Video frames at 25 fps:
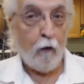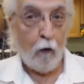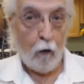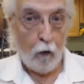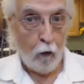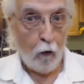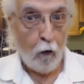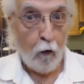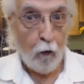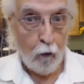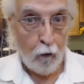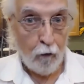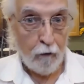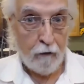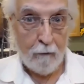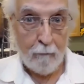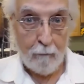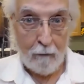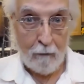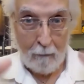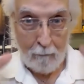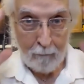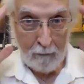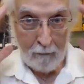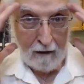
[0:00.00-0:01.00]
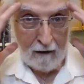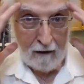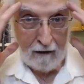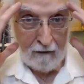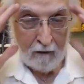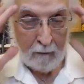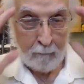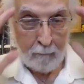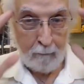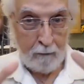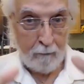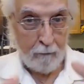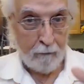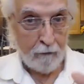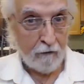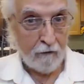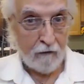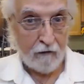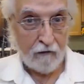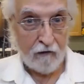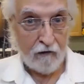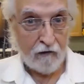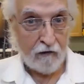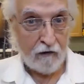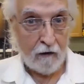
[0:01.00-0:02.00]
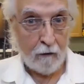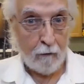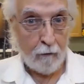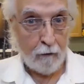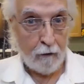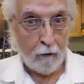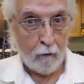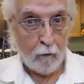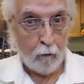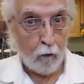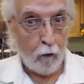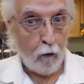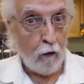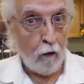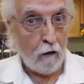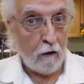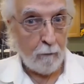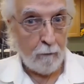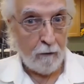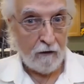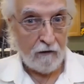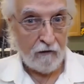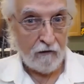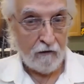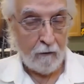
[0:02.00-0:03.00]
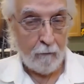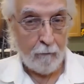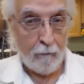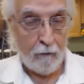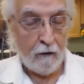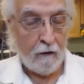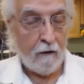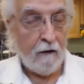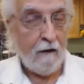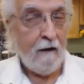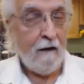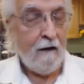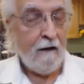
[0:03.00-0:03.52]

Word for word: hold in my mind that people are necessarily wrong about something,